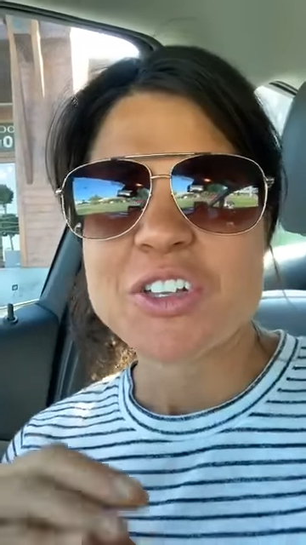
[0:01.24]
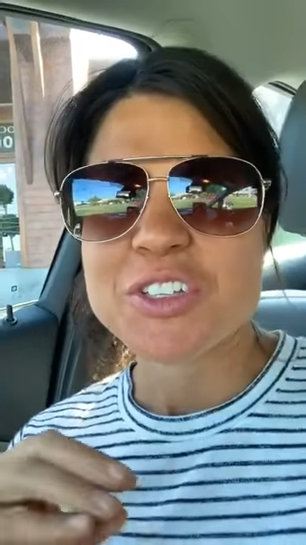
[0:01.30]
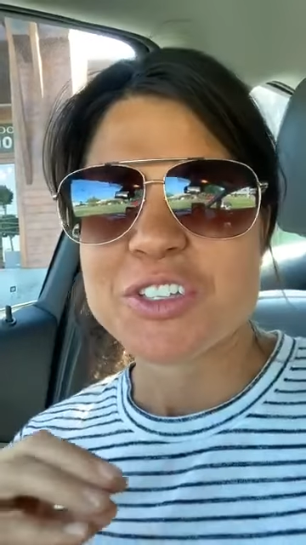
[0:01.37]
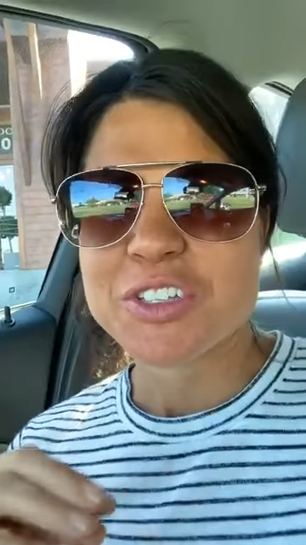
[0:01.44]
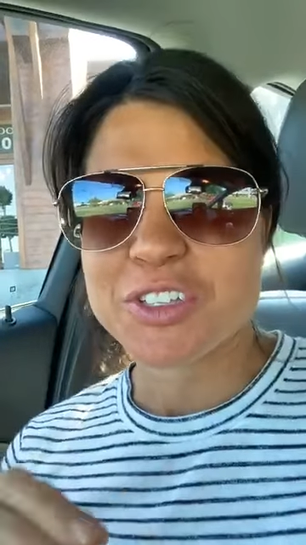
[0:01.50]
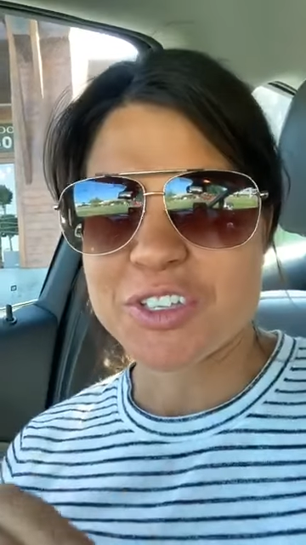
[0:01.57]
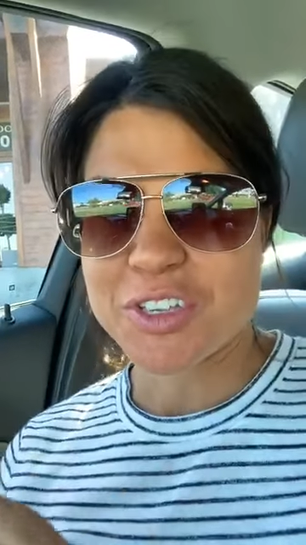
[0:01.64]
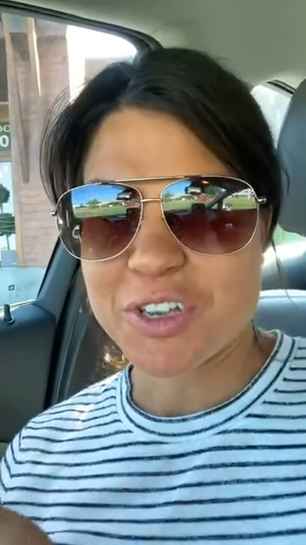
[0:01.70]

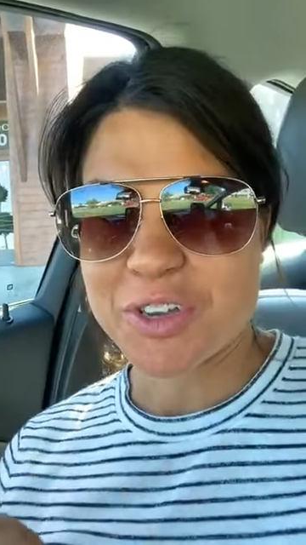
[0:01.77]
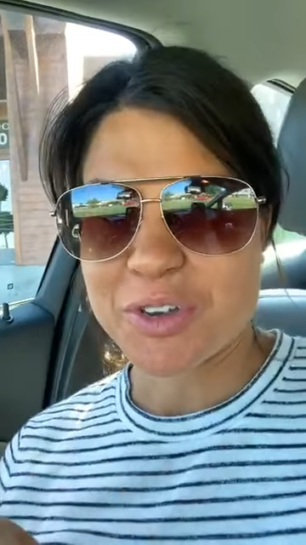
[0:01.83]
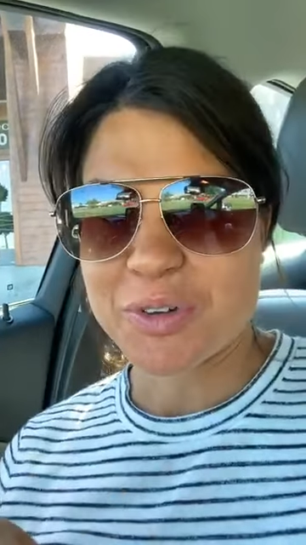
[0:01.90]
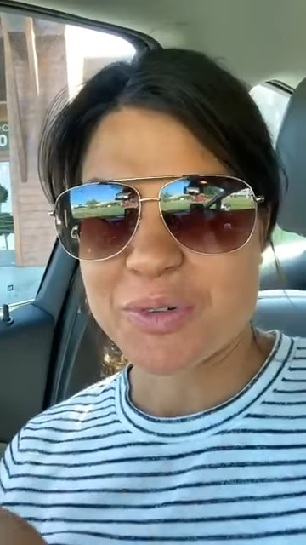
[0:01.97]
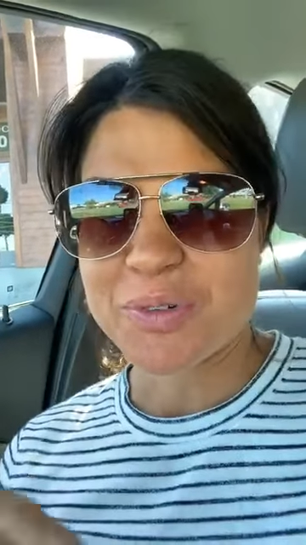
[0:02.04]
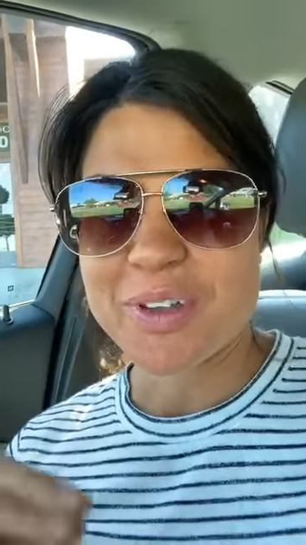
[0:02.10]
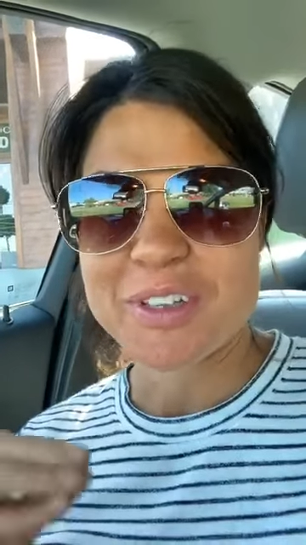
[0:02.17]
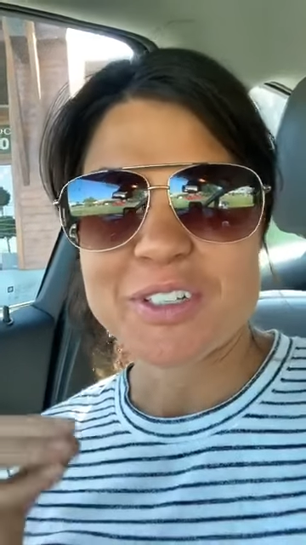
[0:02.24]
So,
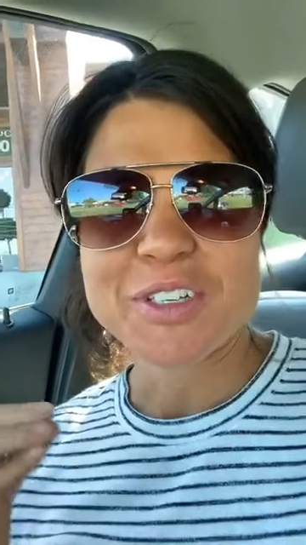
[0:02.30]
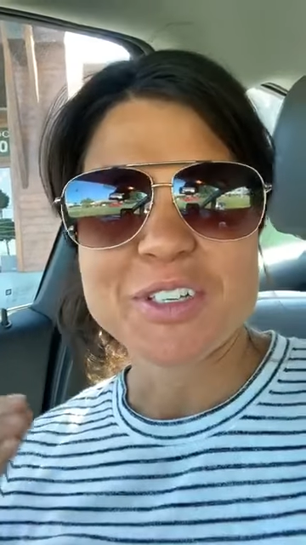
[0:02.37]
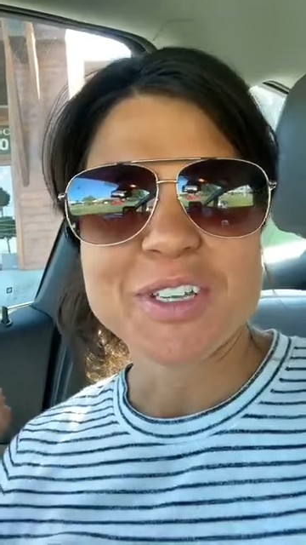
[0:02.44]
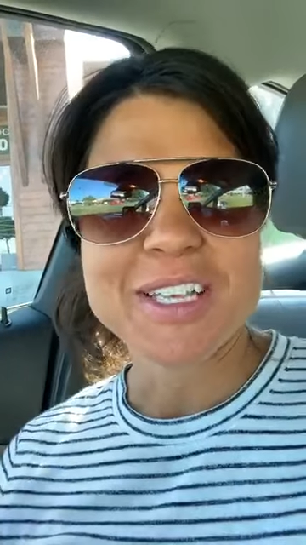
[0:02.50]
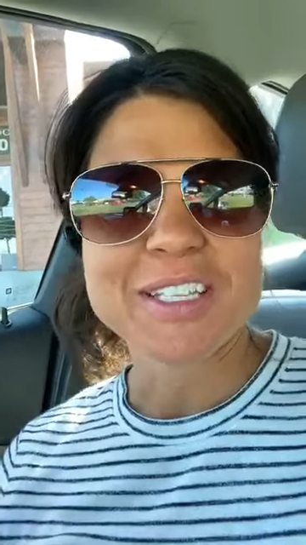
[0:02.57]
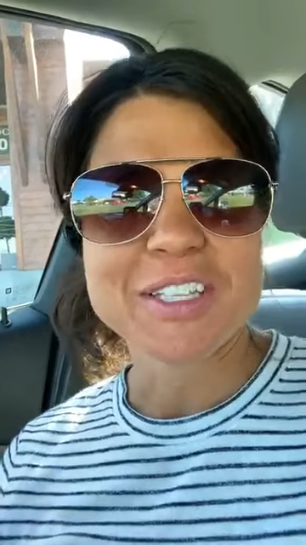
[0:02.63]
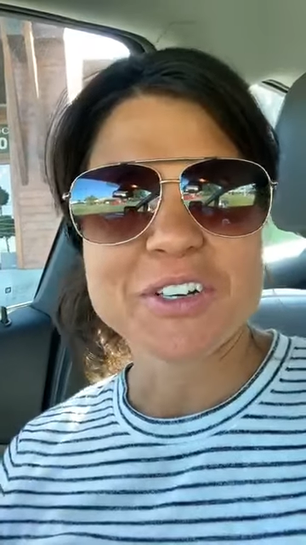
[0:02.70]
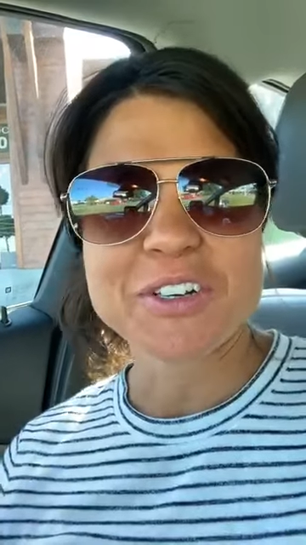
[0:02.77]

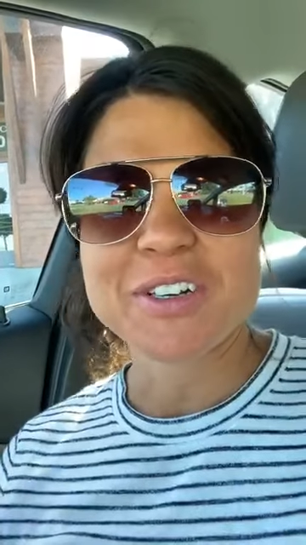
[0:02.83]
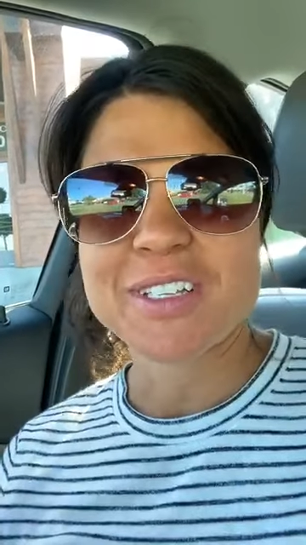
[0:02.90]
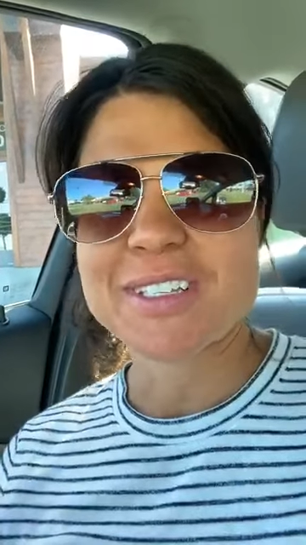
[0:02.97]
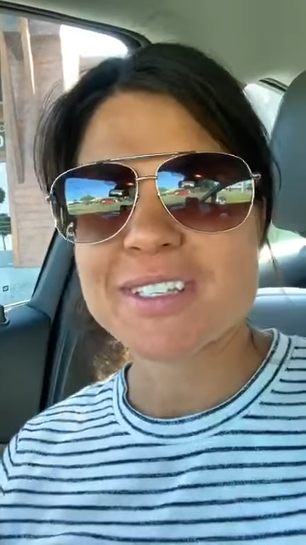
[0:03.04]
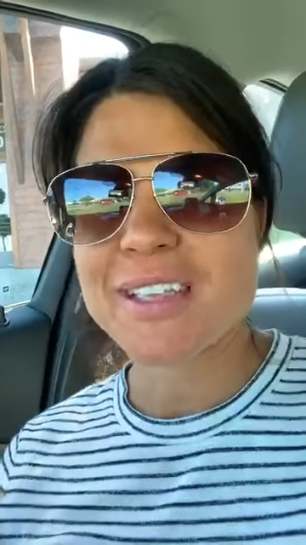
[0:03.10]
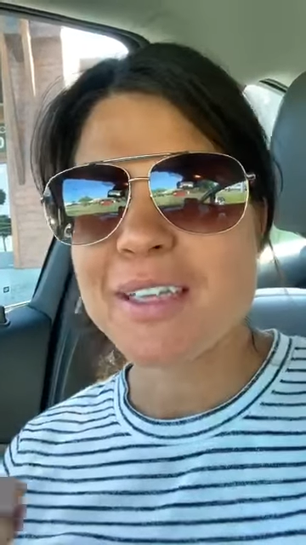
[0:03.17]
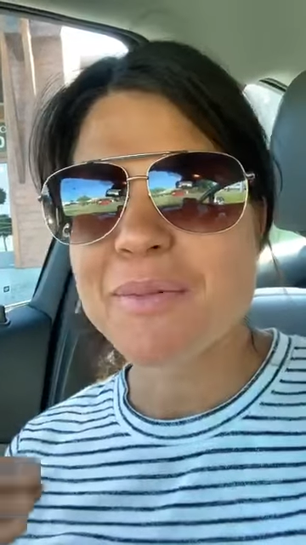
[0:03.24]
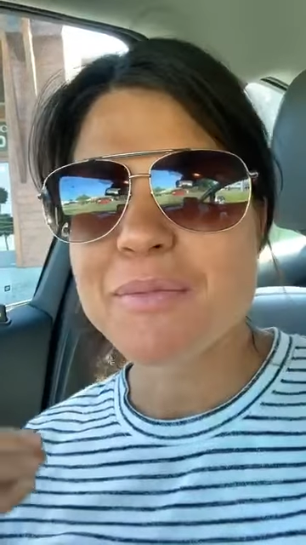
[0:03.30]
is there
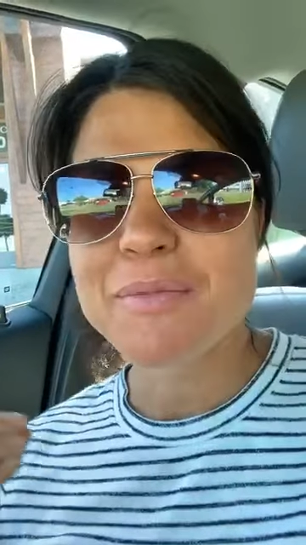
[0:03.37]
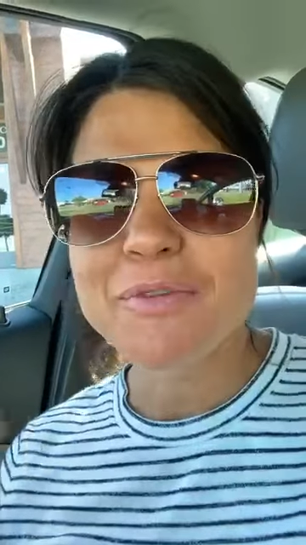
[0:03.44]
some